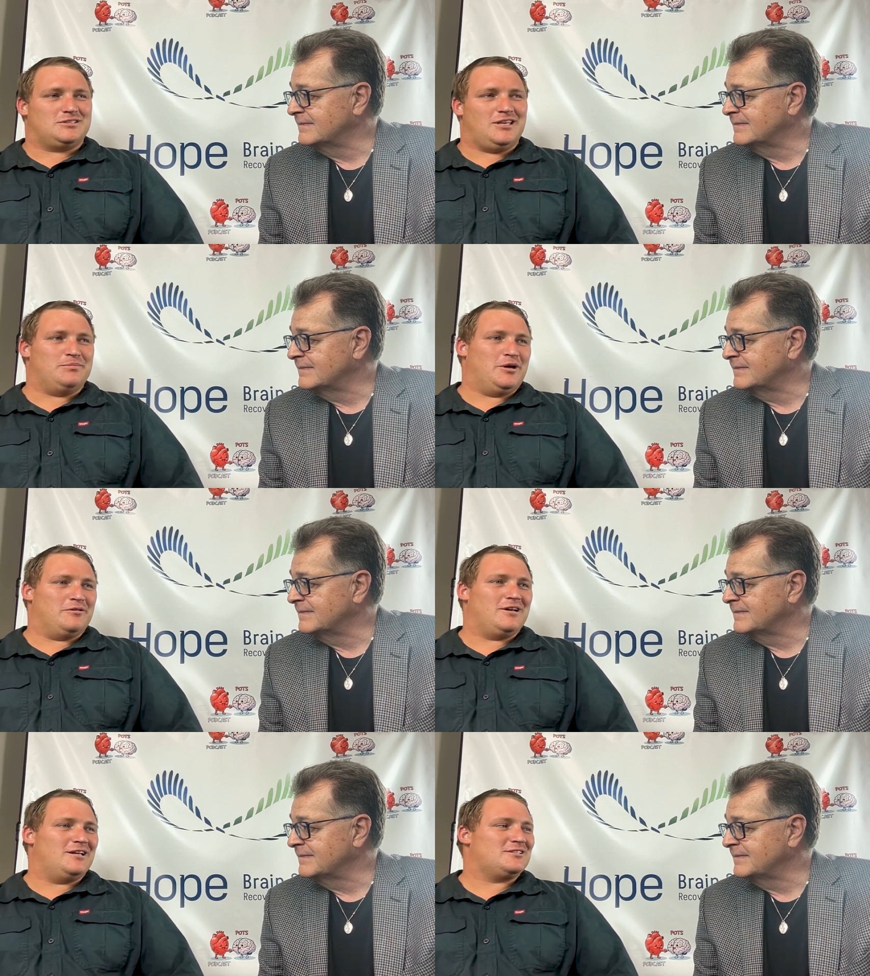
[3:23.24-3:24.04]
Speaker 1: get my
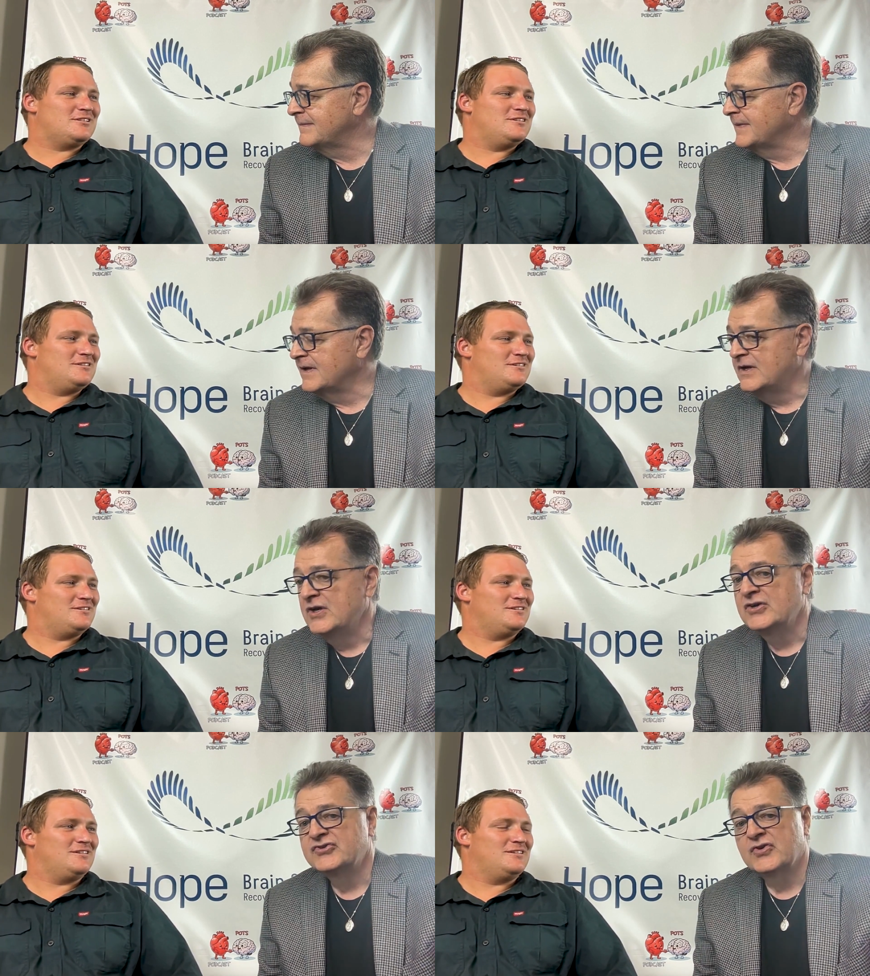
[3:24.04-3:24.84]
rest.
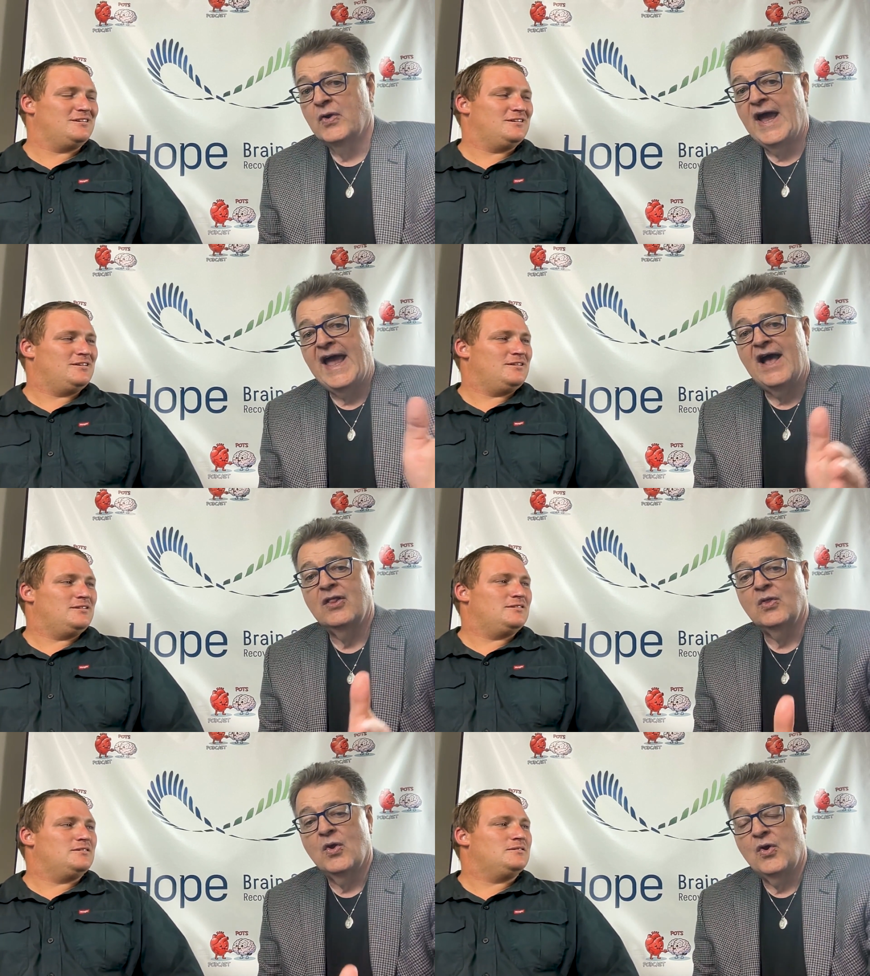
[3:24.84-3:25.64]
So,
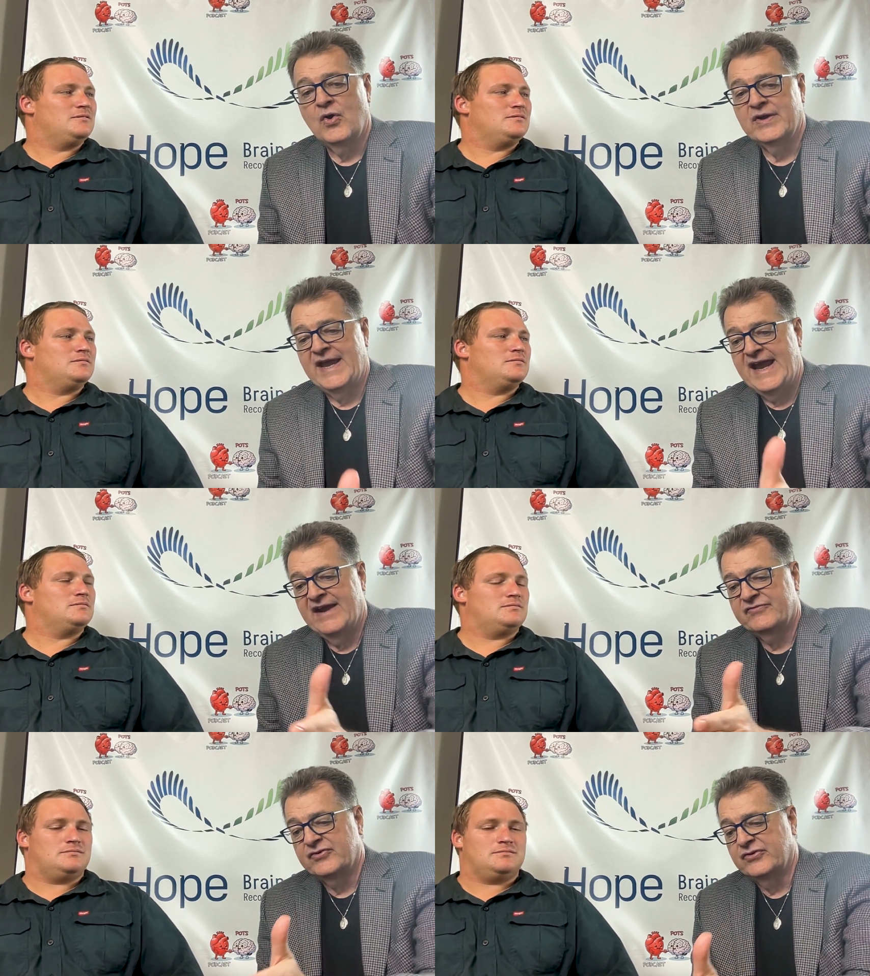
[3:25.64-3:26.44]
Speaker 2: how long
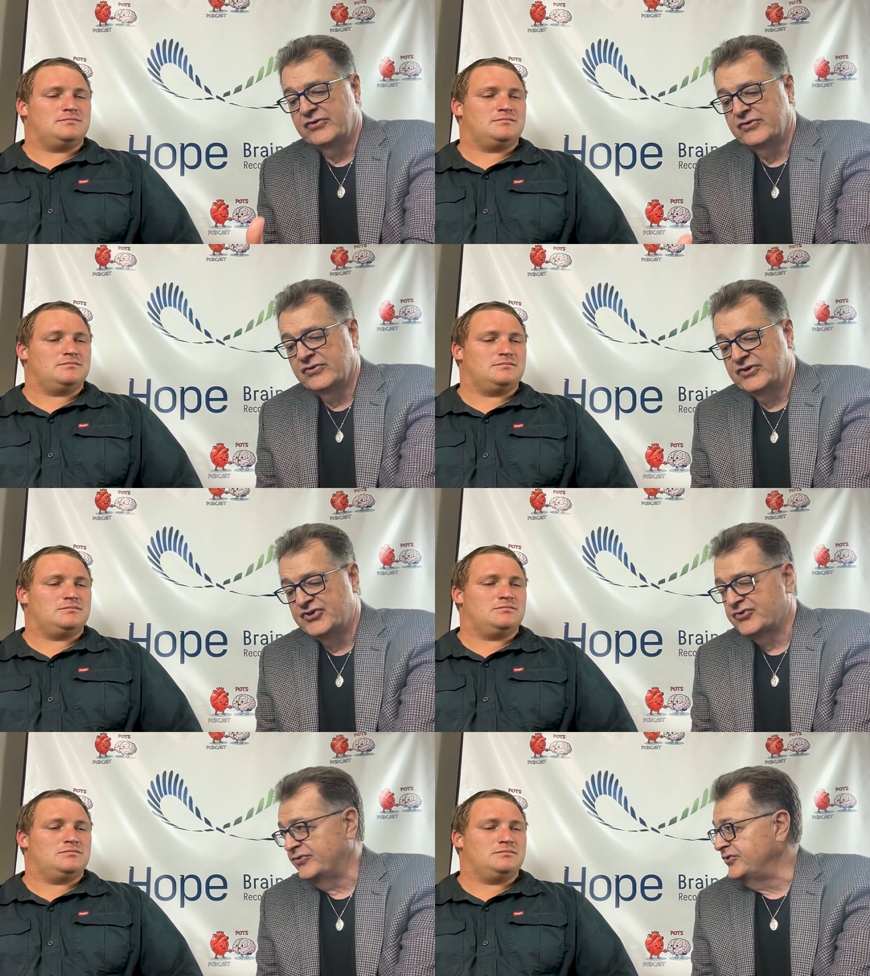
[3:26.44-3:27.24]
after your
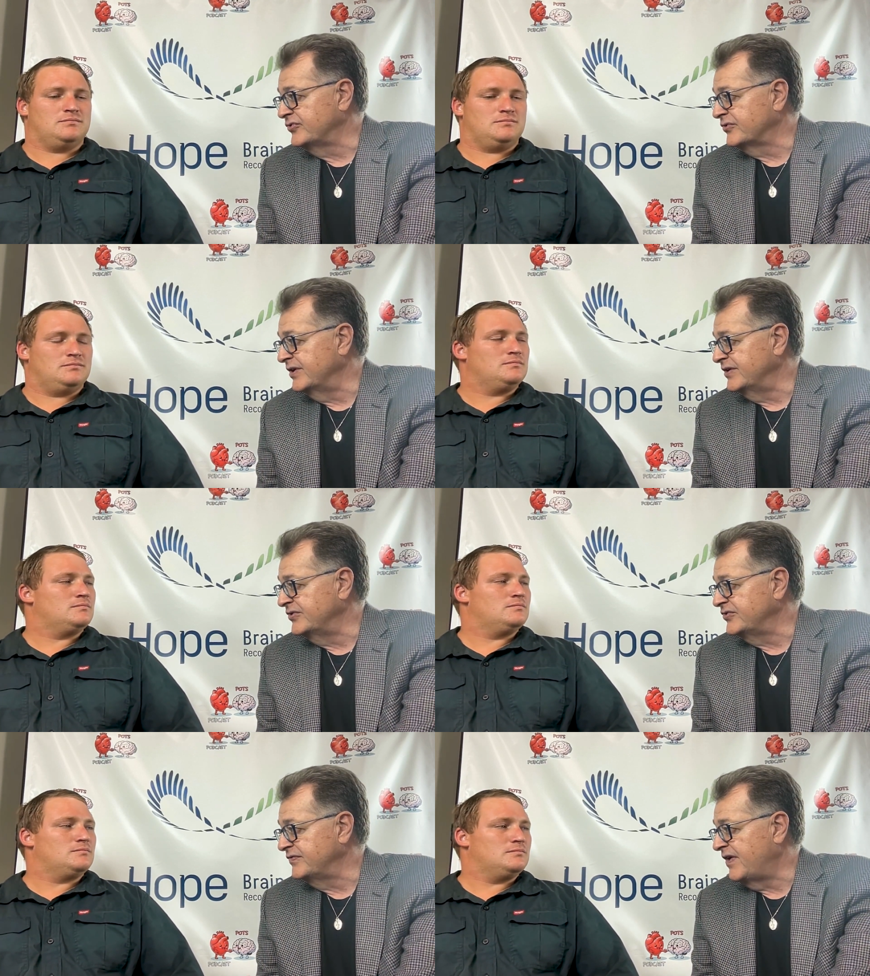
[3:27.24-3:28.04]
initial injury
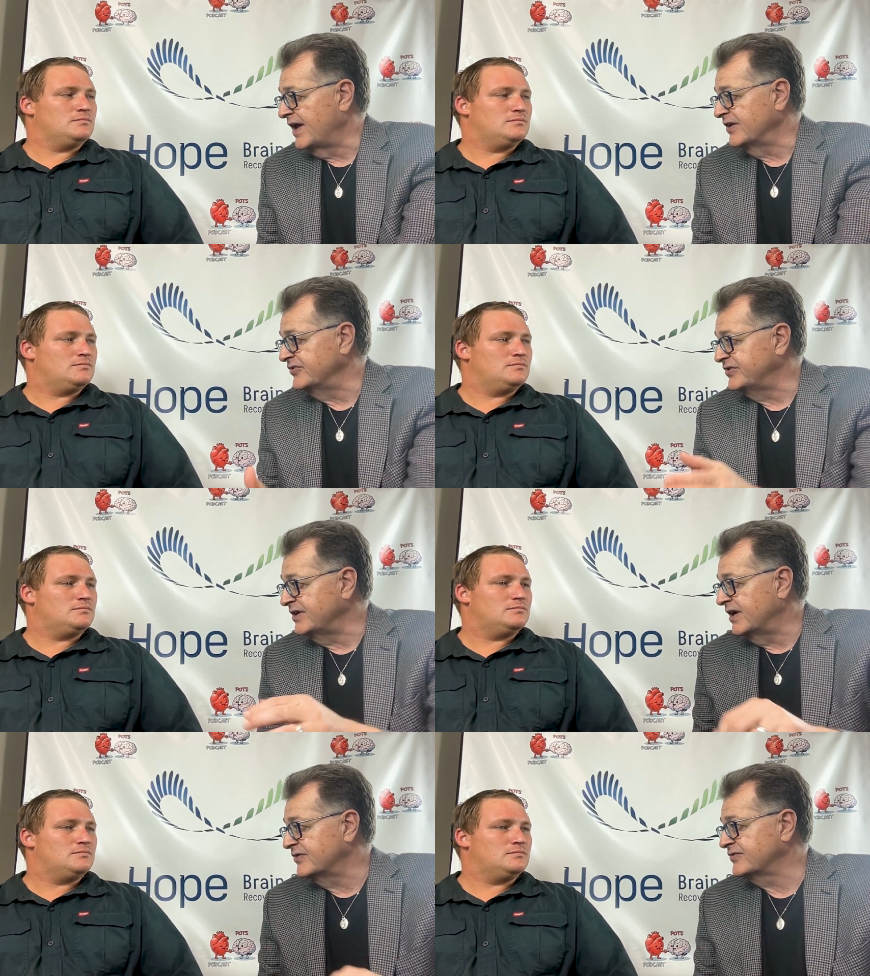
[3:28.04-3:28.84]
did you finally
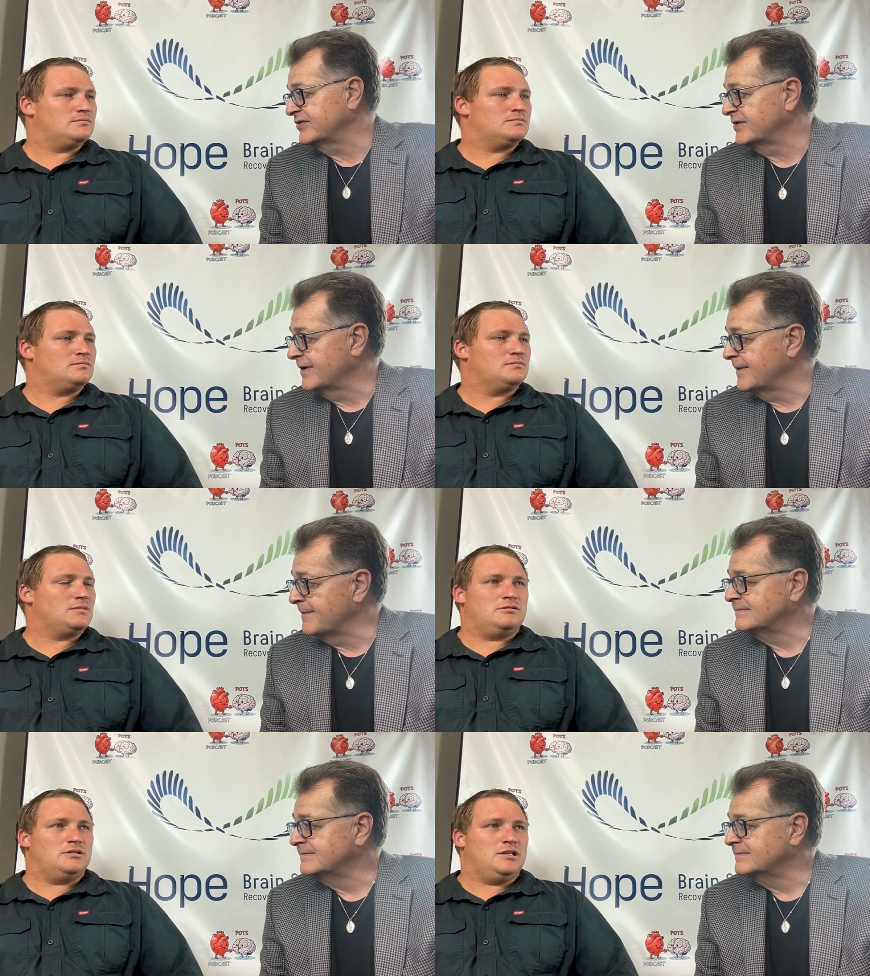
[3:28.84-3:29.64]
see us?
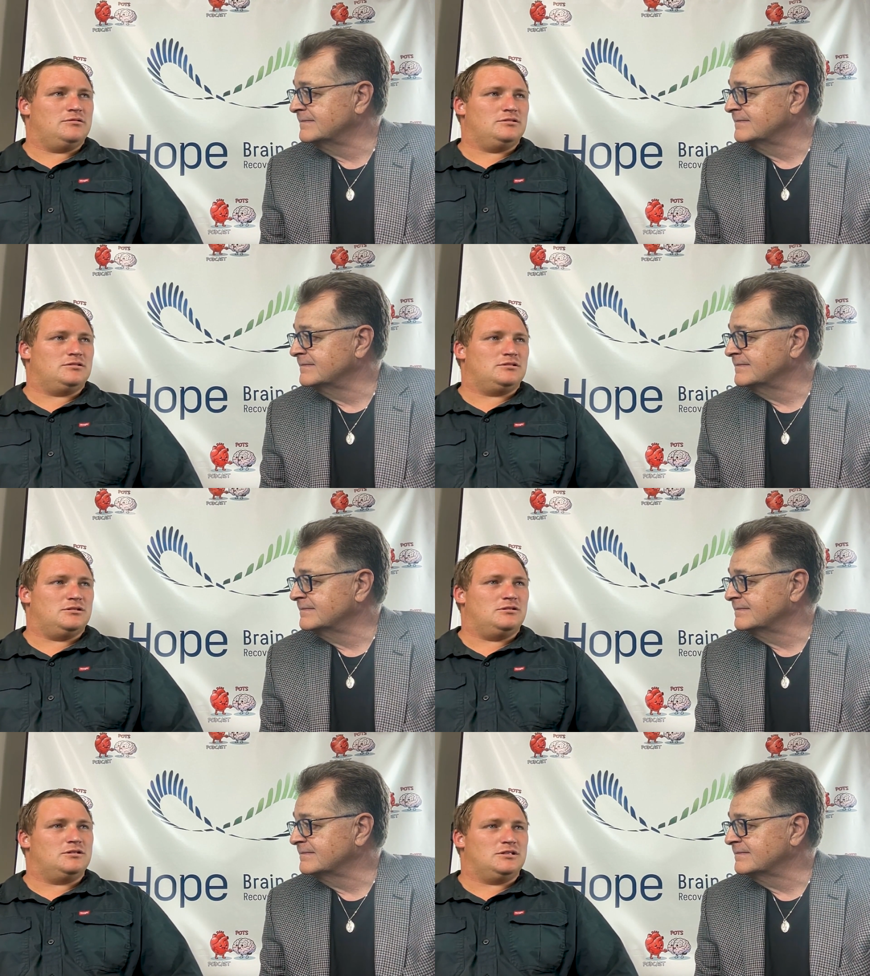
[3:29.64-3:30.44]
Speaker 1: I was
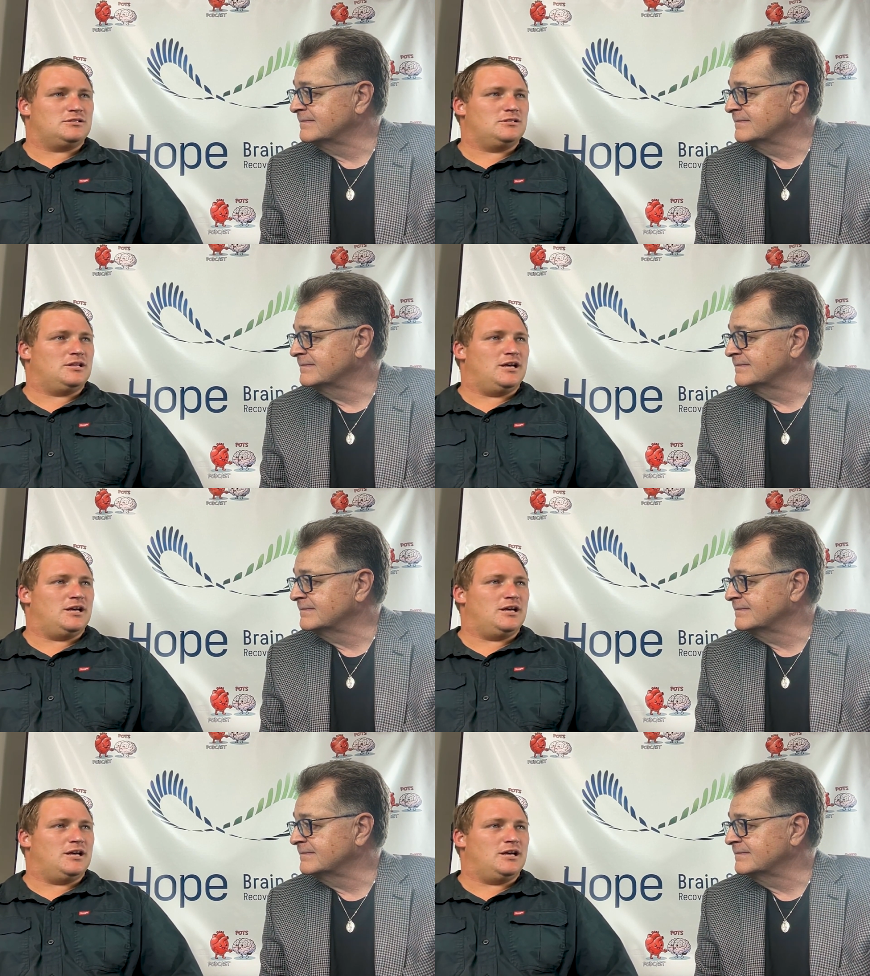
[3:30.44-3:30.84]
August that